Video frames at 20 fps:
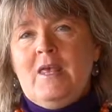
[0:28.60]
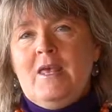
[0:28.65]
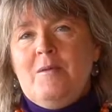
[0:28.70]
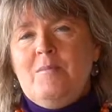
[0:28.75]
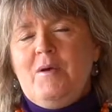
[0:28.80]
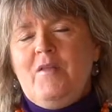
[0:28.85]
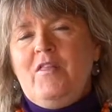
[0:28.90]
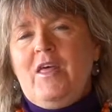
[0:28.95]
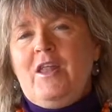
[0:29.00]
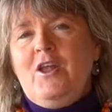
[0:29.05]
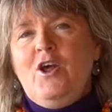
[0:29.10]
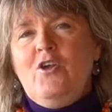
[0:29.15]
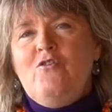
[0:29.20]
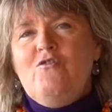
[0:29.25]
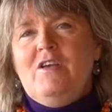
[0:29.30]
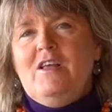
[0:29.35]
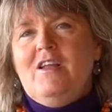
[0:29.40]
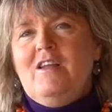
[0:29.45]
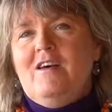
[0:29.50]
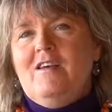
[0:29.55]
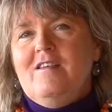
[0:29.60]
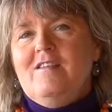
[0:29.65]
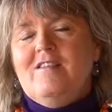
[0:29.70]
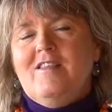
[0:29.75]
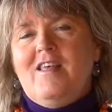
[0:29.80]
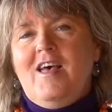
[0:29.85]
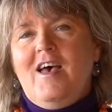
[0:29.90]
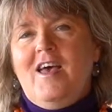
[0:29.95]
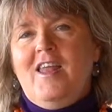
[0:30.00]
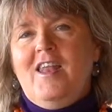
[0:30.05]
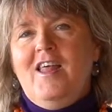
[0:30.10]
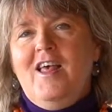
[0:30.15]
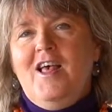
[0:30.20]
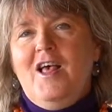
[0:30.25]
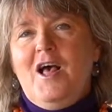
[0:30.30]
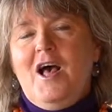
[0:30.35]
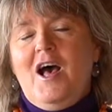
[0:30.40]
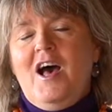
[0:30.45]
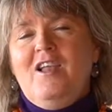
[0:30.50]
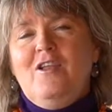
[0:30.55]
But then I realized that
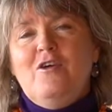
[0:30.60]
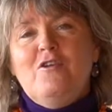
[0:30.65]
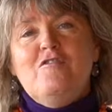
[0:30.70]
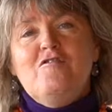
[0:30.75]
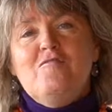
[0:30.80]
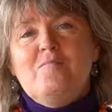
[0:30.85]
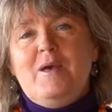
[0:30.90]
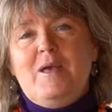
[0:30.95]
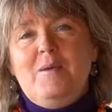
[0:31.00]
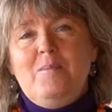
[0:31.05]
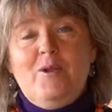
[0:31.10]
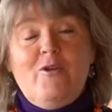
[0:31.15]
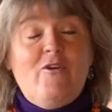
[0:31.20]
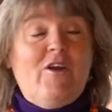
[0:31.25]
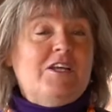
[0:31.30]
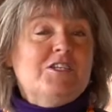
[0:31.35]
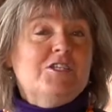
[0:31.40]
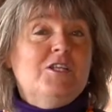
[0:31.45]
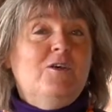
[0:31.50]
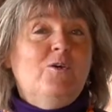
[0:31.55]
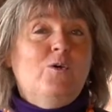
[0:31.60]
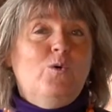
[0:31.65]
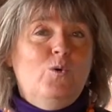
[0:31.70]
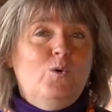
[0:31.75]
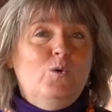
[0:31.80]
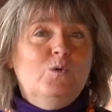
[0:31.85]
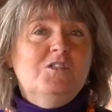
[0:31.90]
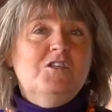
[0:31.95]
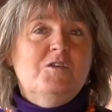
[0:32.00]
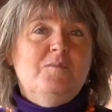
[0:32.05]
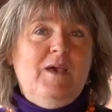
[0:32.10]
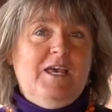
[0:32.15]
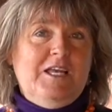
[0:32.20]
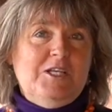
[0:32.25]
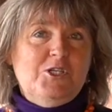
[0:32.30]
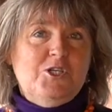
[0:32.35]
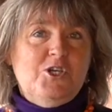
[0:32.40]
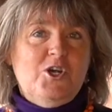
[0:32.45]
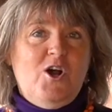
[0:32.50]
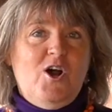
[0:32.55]
a lot of people are actually called to
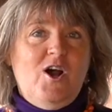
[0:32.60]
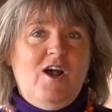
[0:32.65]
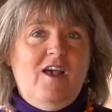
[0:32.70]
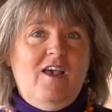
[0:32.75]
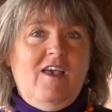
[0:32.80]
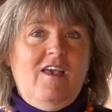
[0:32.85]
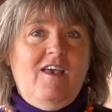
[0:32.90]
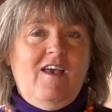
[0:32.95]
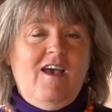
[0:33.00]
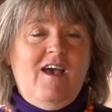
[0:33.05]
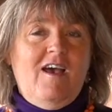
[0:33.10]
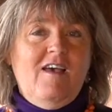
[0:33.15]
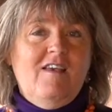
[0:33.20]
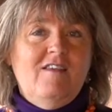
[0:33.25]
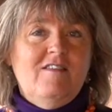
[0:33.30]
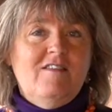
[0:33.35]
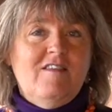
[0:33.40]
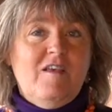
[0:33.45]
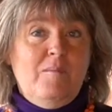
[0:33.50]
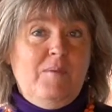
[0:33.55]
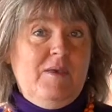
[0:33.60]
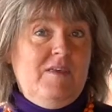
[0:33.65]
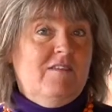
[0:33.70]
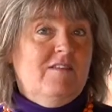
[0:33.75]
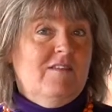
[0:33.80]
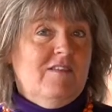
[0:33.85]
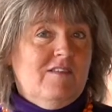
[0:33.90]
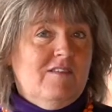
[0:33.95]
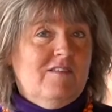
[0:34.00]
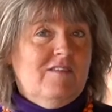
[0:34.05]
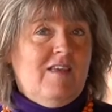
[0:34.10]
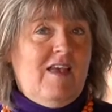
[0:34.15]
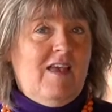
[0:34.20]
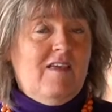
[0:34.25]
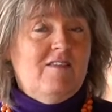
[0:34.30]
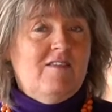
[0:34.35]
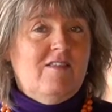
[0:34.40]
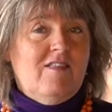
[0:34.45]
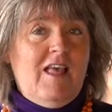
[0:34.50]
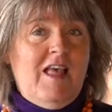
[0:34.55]
make chai as a business,
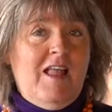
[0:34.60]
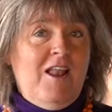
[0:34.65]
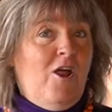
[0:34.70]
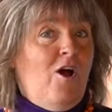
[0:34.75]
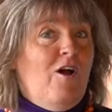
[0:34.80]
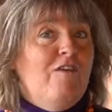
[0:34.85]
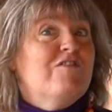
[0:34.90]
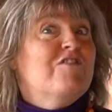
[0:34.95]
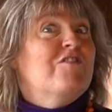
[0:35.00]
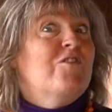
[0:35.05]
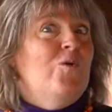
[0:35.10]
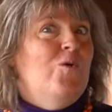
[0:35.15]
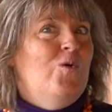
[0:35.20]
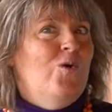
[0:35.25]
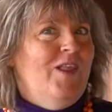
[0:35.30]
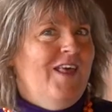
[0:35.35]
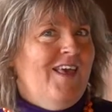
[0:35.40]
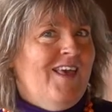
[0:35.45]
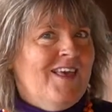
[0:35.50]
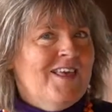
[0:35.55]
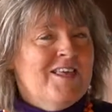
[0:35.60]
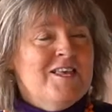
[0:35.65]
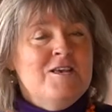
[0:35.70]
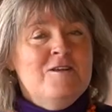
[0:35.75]
as their life's calling.